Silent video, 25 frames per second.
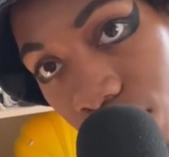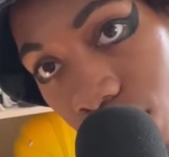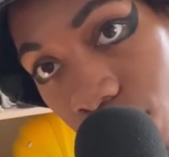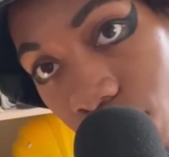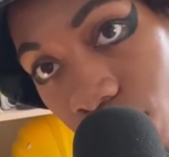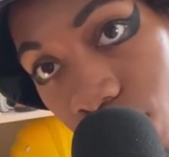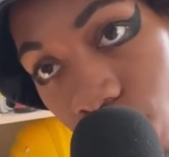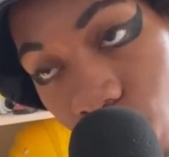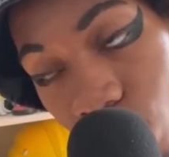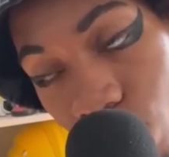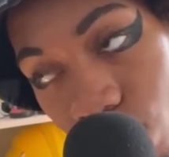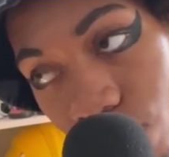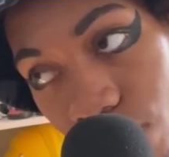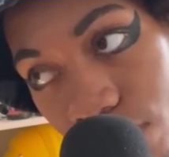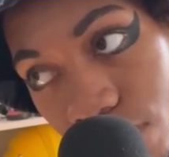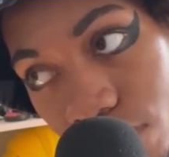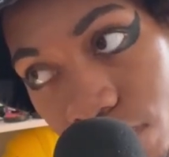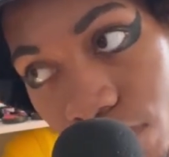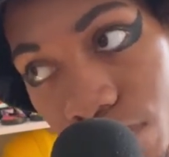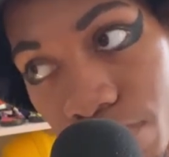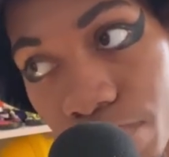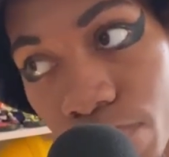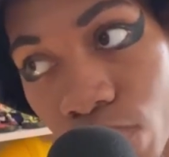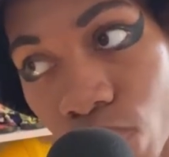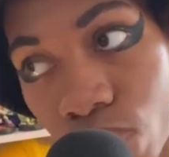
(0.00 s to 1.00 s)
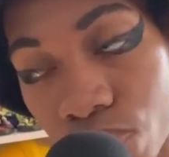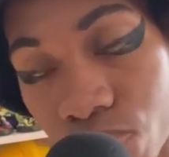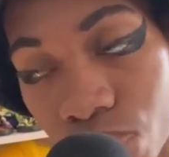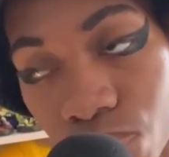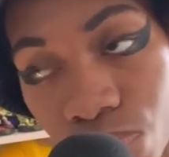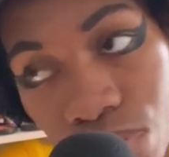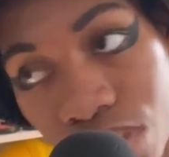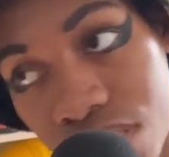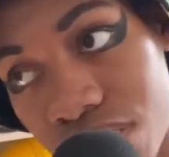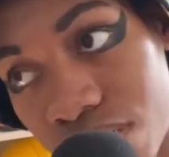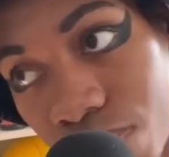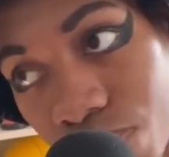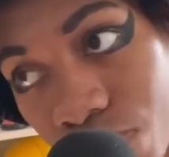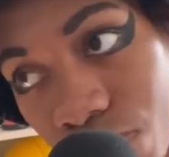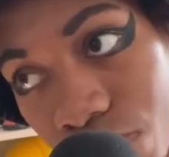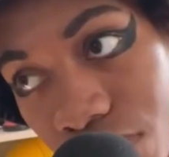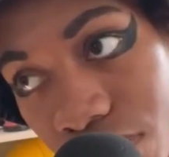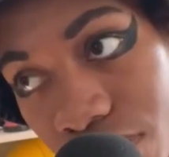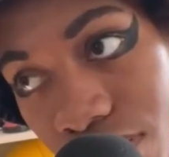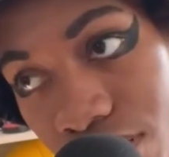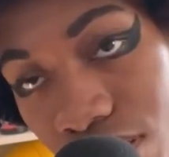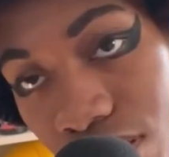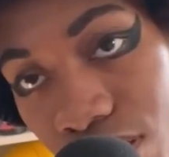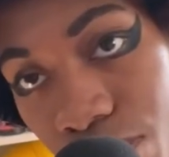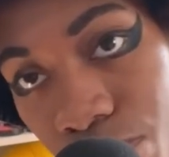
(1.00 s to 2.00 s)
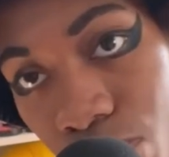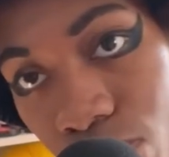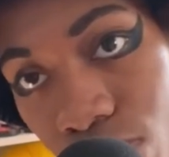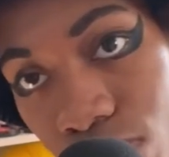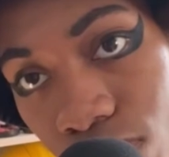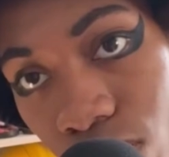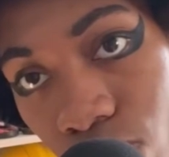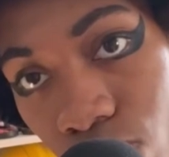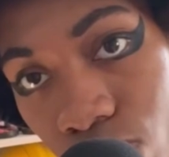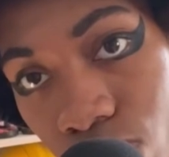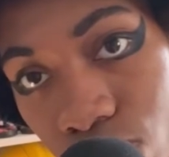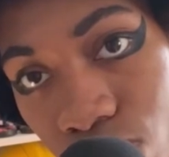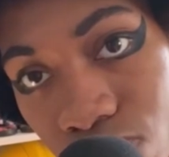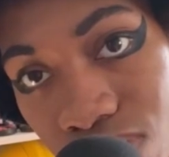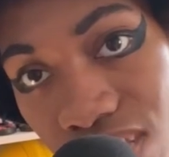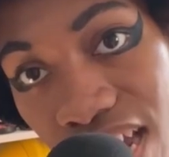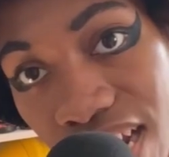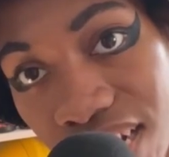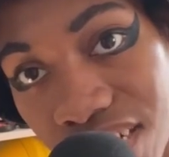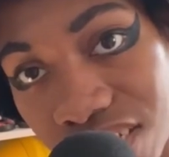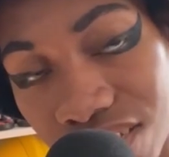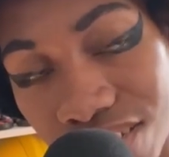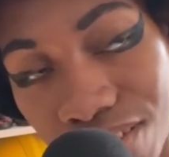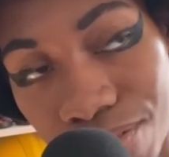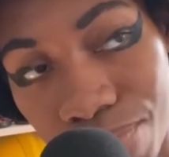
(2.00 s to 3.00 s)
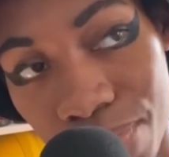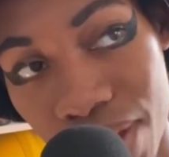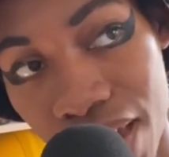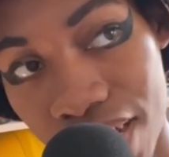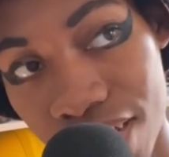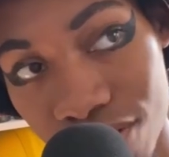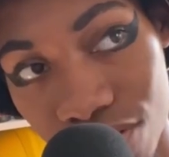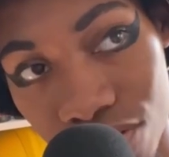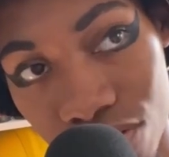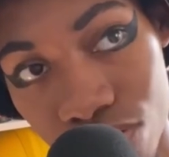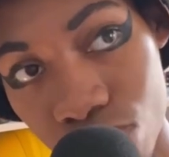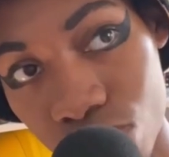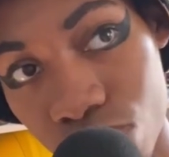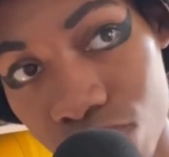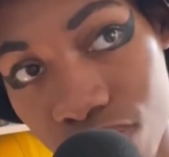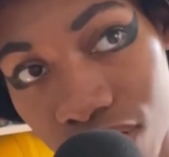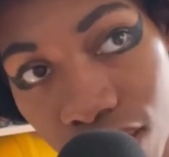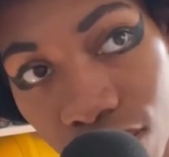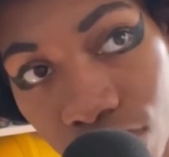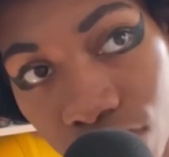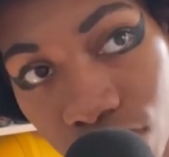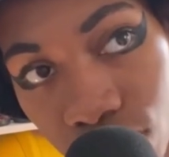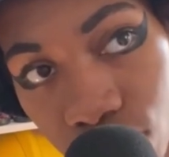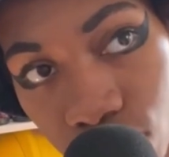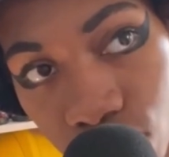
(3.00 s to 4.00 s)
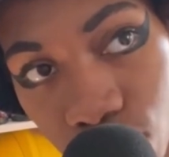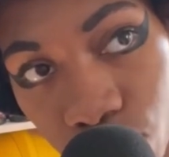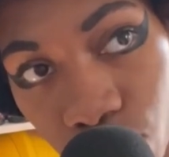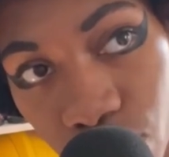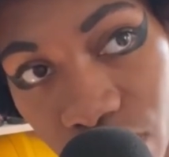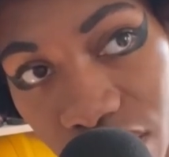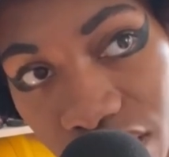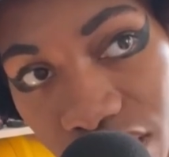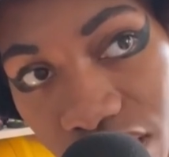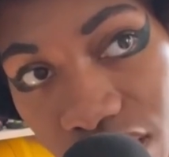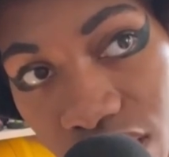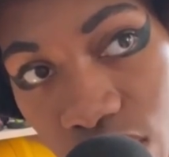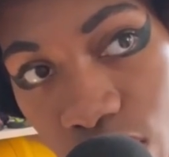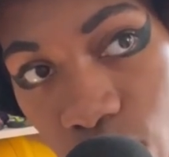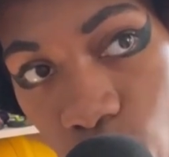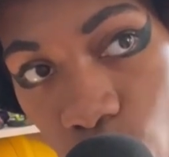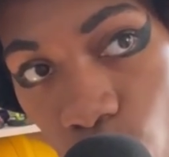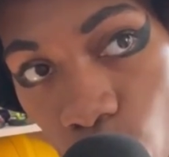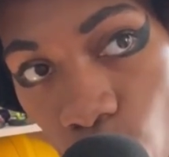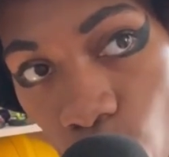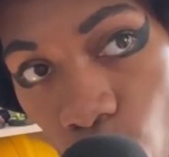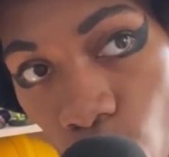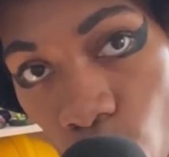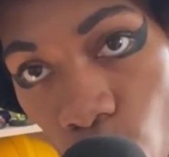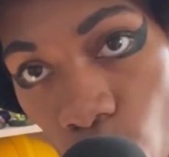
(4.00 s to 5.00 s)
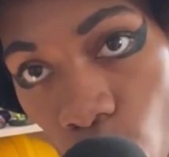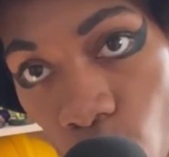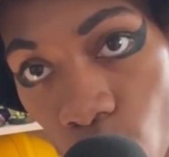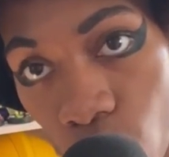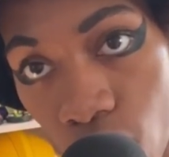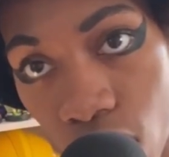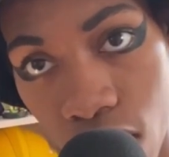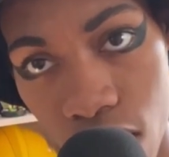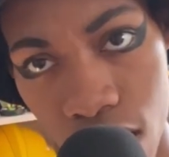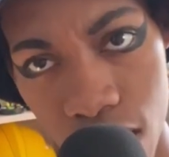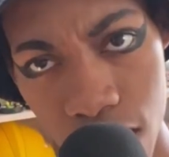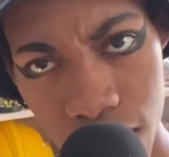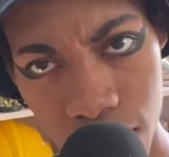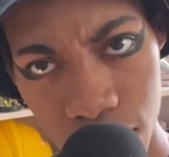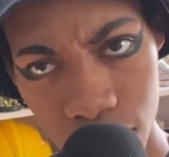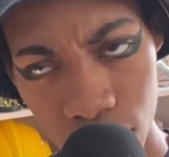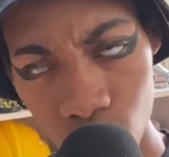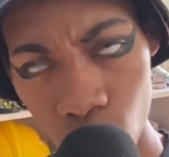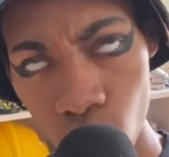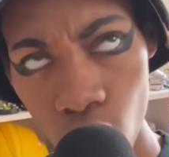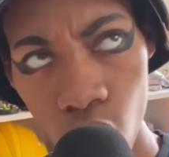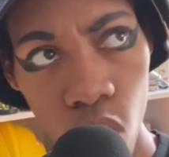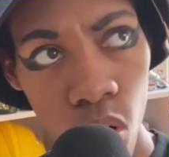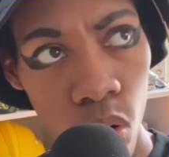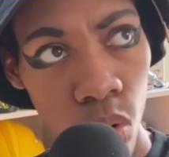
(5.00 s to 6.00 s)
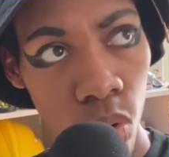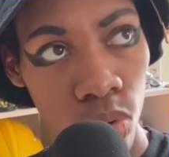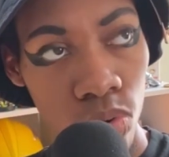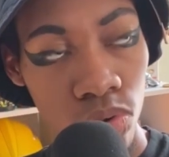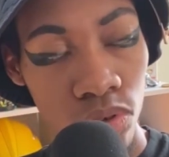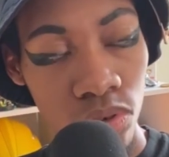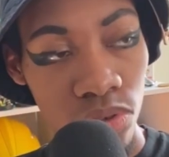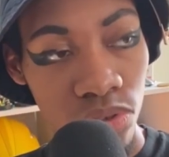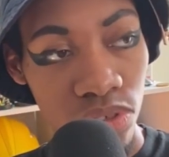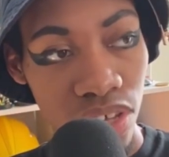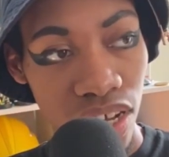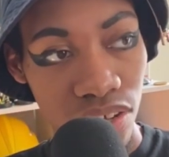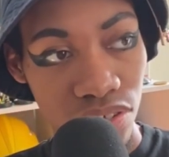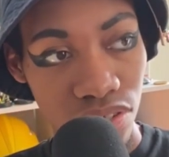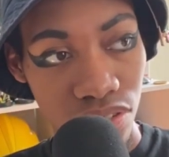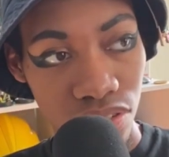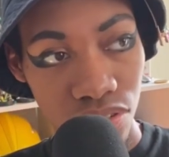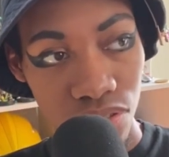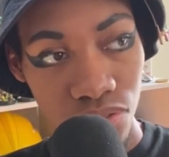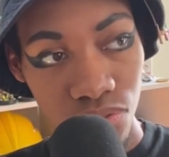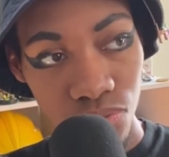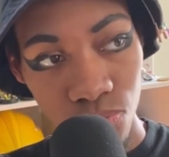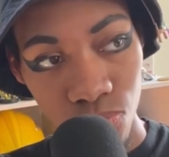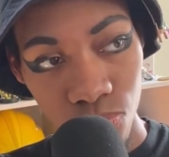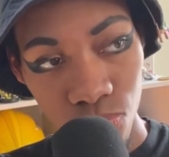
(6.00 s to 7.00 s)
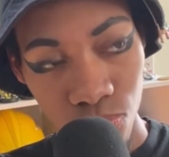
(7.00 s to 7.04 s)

or rather the most recent release that they put out, which was actually back in 2021. No, 2000.